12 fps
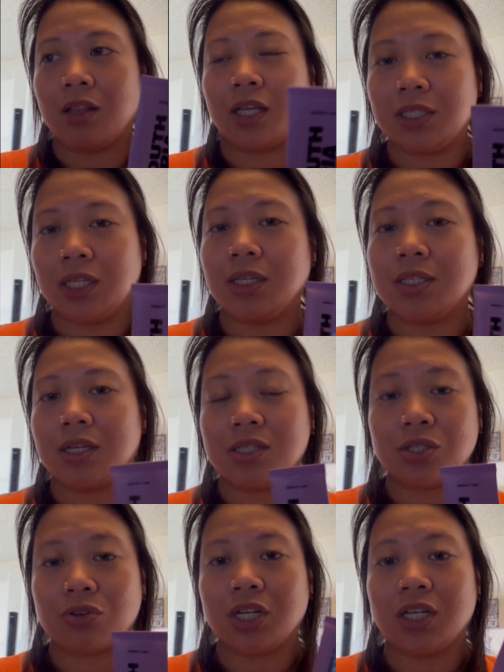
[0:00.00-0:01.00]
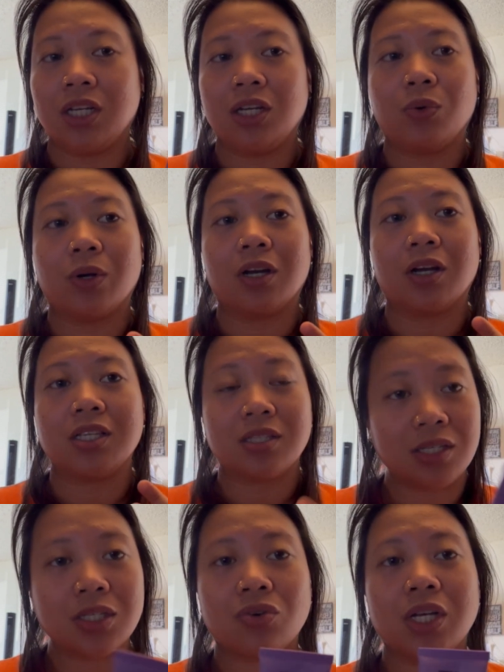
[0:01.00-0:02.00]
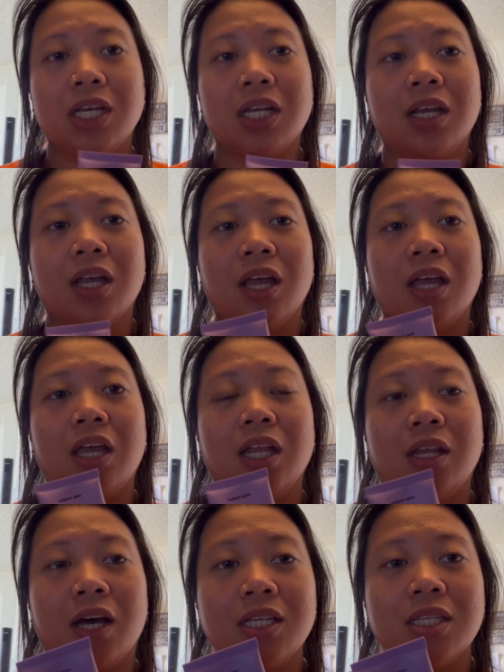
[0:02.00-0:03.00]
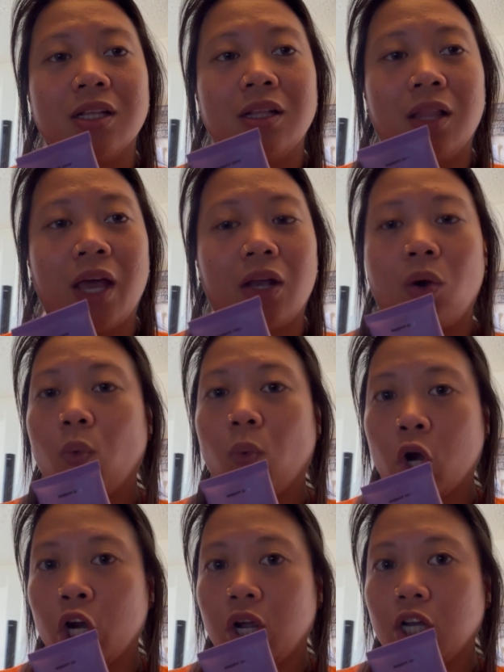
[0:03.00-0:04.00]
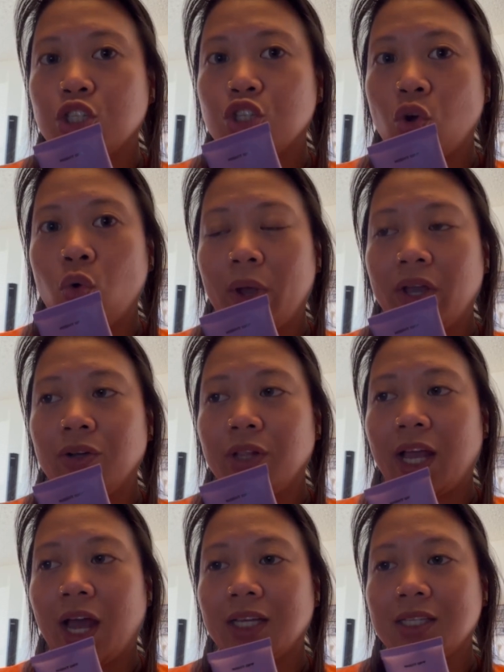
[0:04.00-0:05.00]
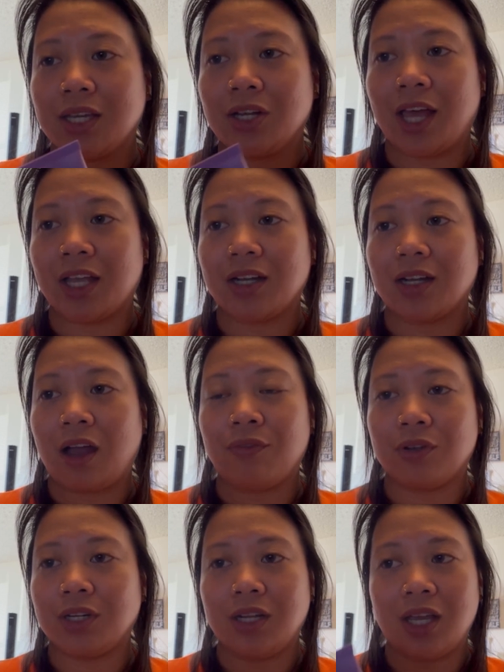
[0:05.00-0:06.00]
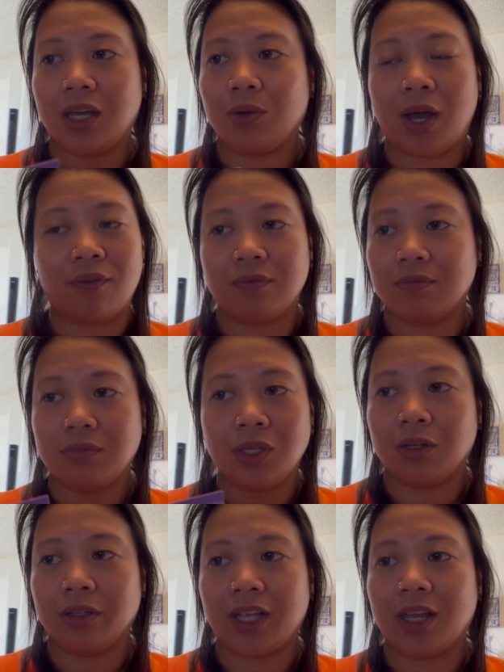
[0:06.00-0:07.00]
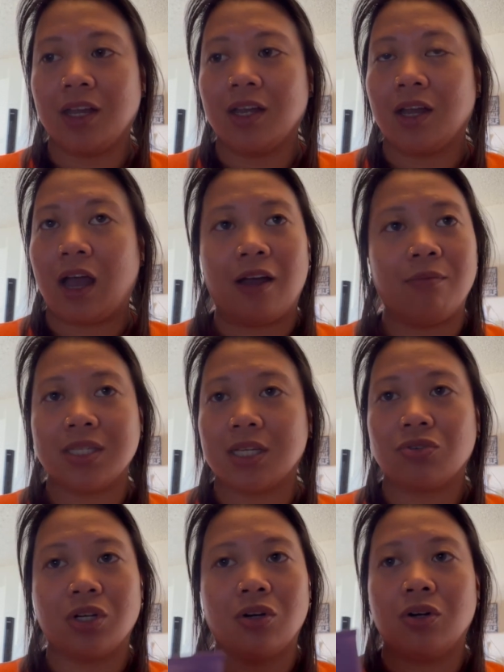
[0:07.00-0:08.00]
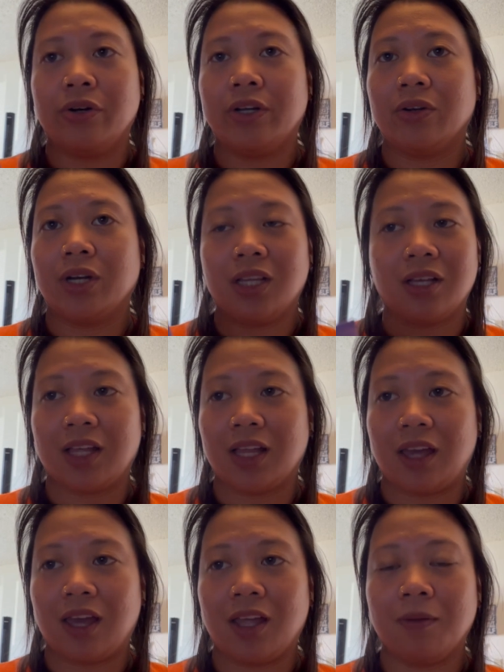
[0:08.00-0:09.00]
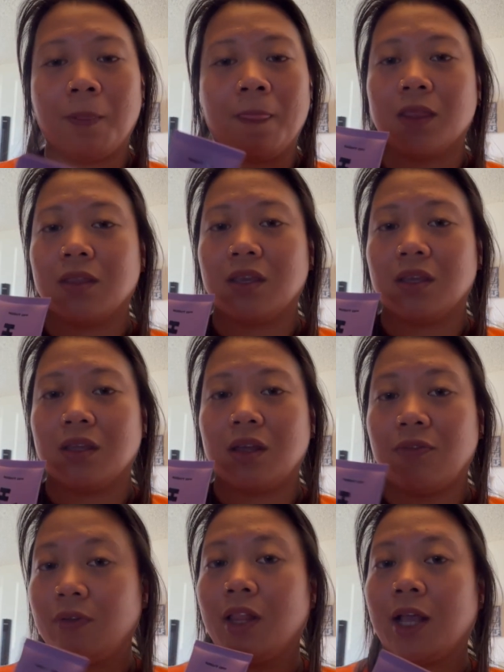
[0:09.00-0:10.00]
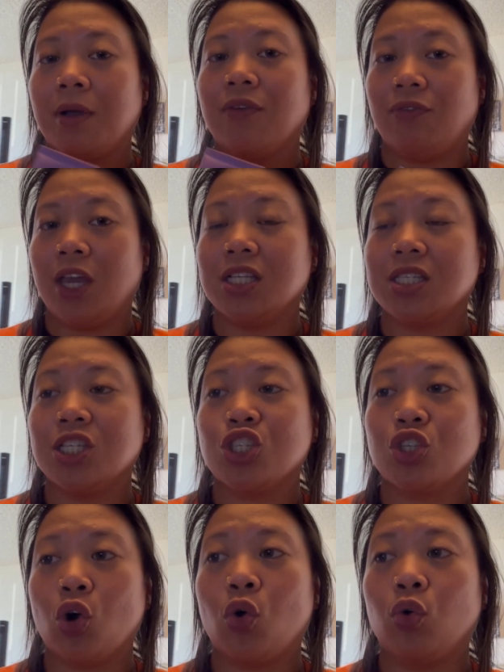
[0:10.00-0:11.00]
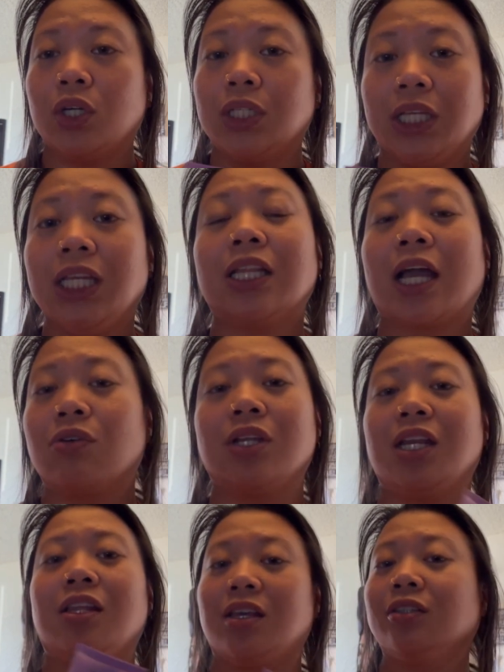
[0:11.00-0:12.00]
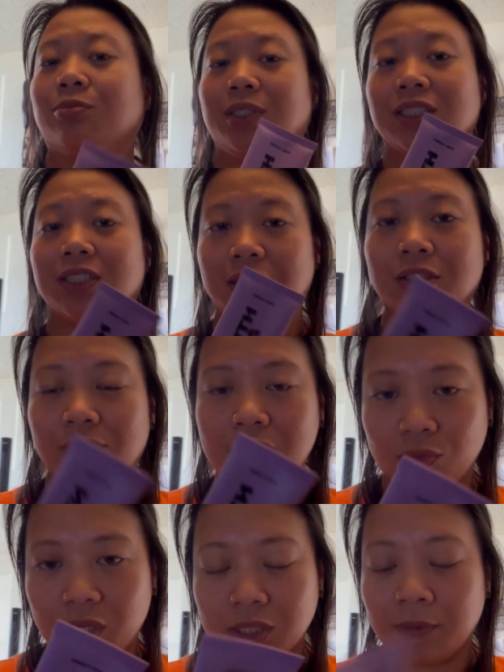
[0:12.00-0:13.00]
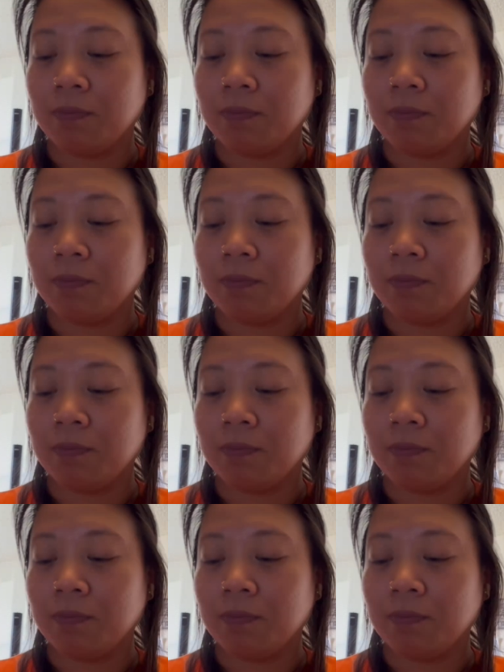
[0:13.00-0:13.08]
tinted sunscreen or a sunscreen. It does like work so well. Like I could tell like after the day that I've like I have my sunscreen on or anything like that, I feel like my face is so clean. Like I don't need anything else but just this face wash.